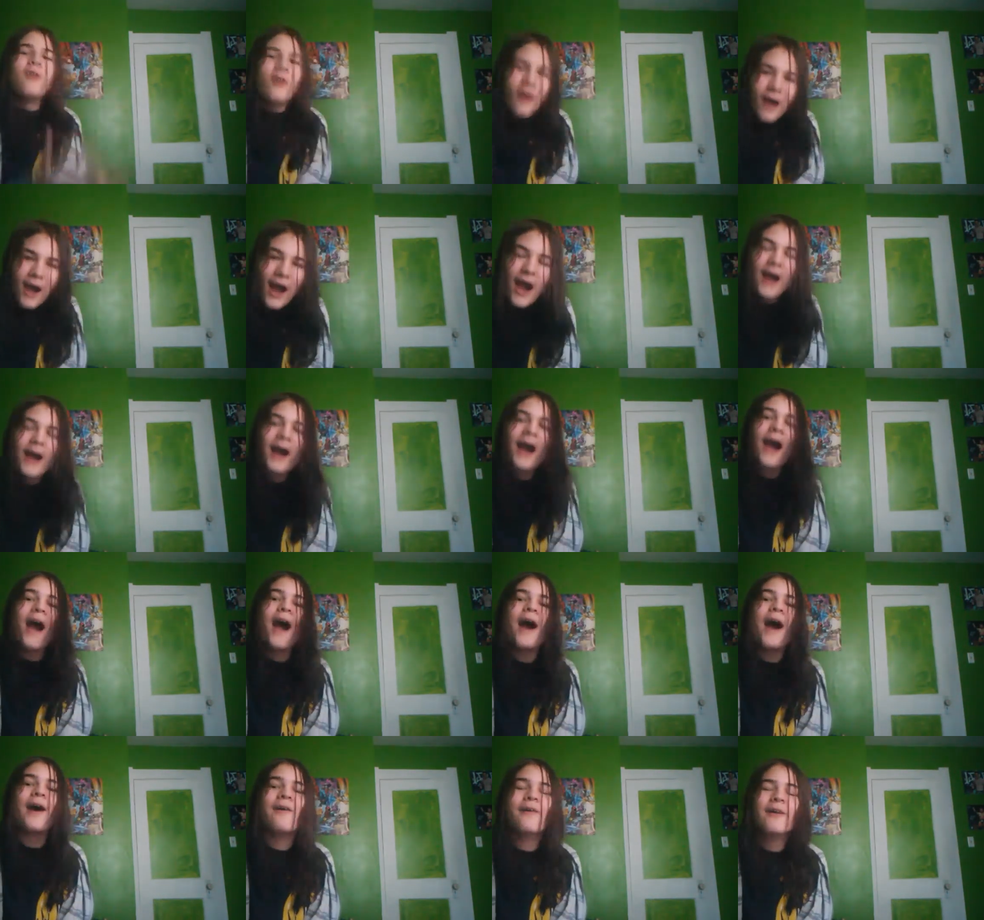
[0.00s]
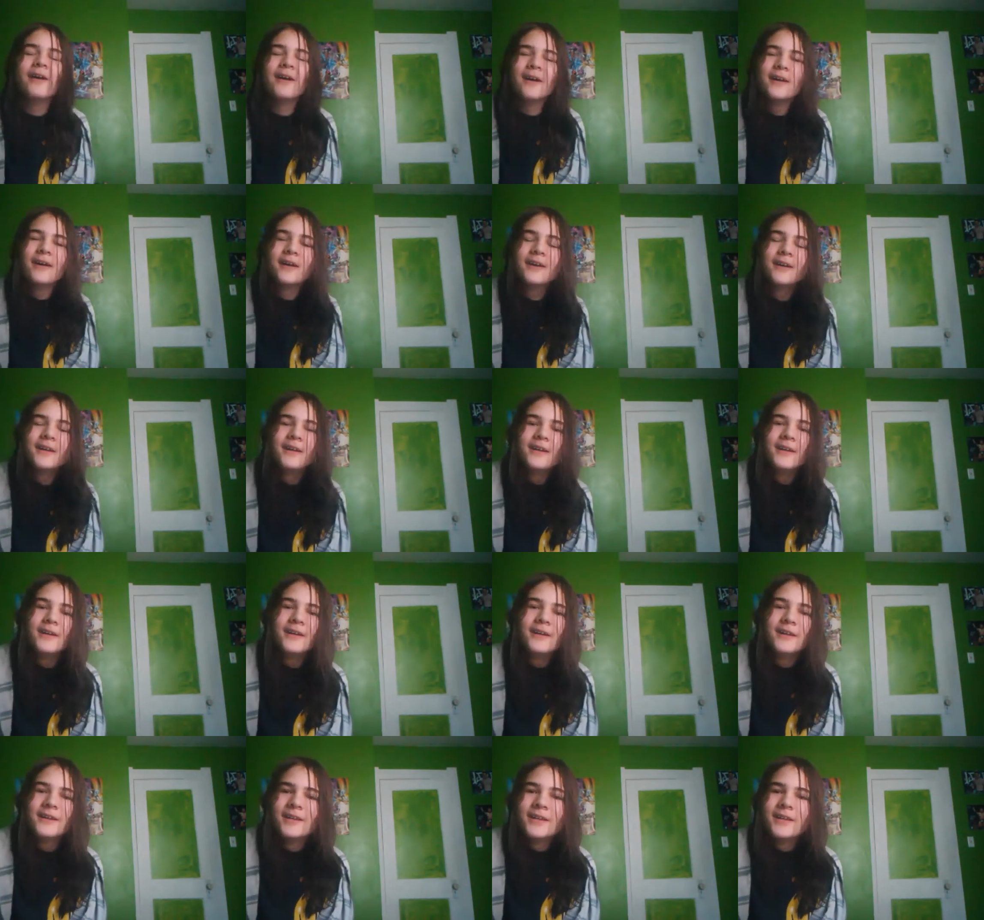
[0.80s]
Wow.
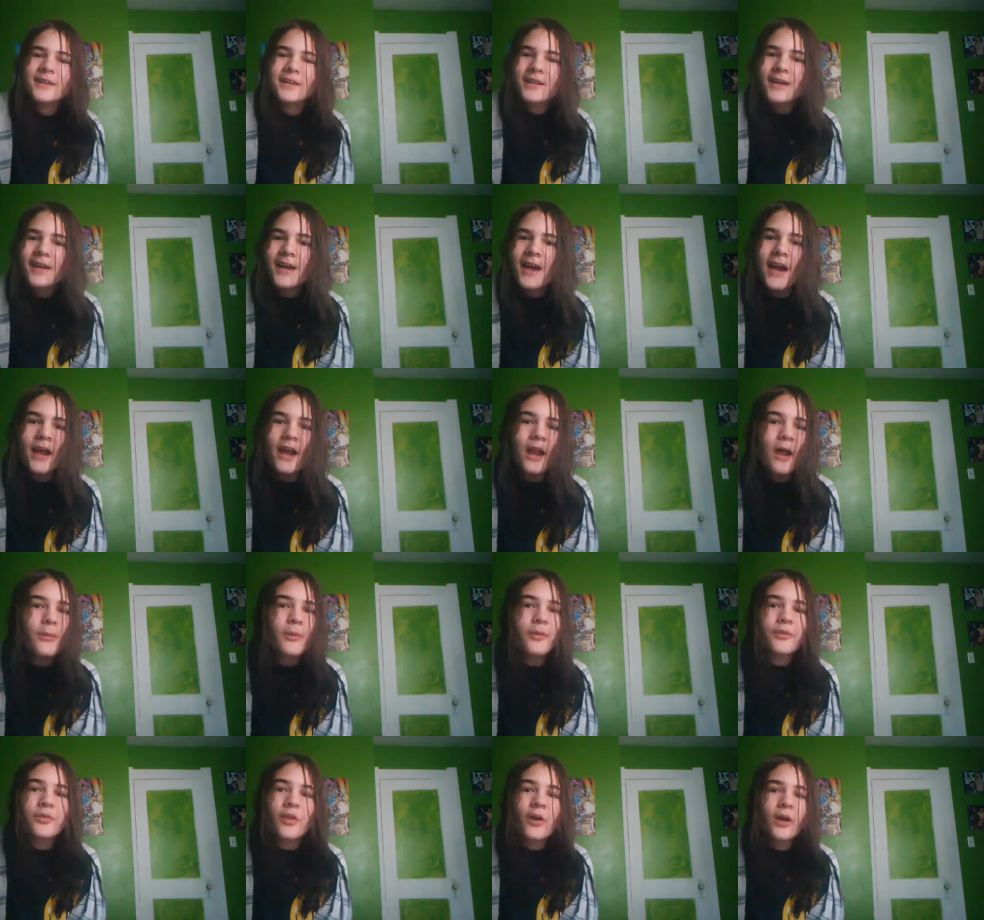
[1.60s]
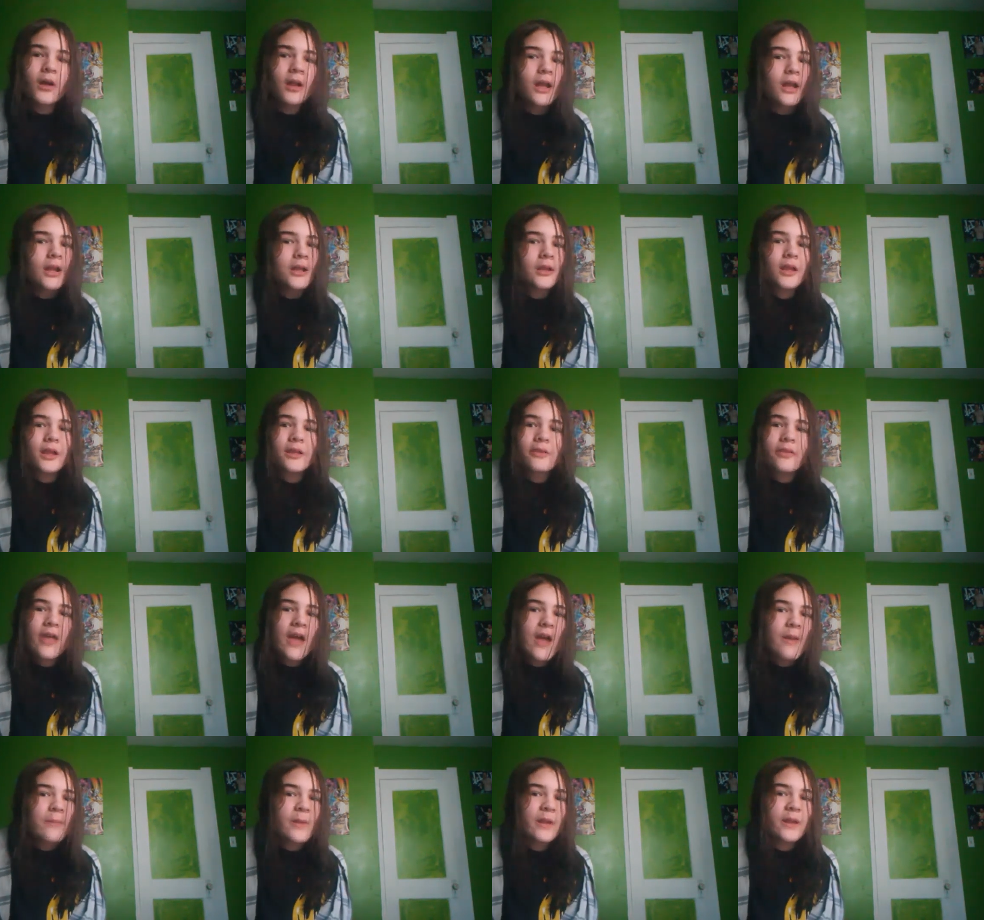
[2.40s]
I never thought I'd hit
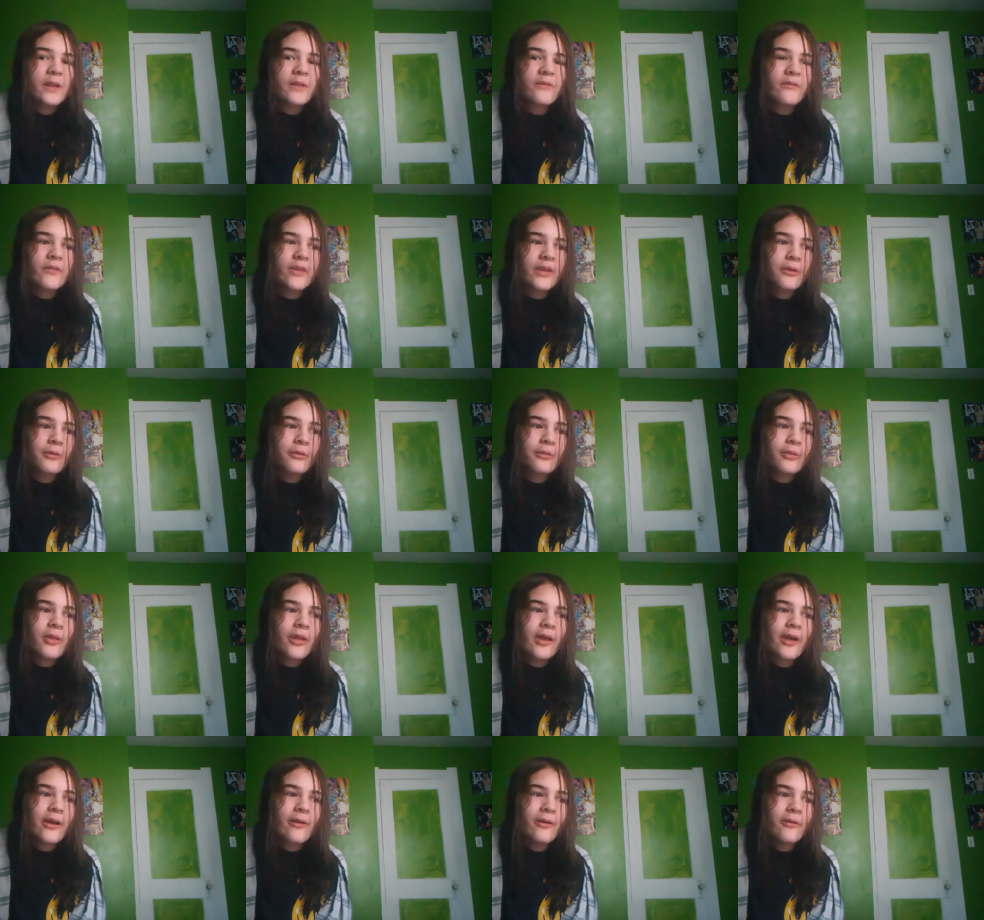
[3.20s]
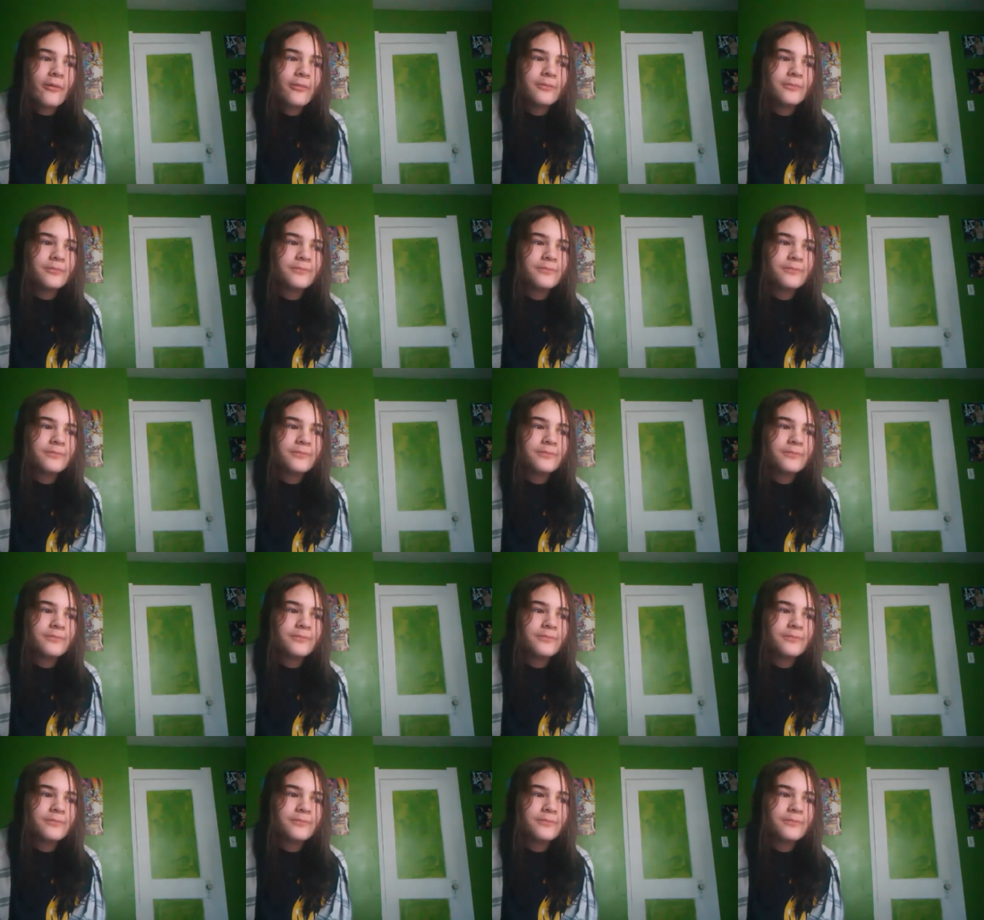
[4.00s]
that many views though.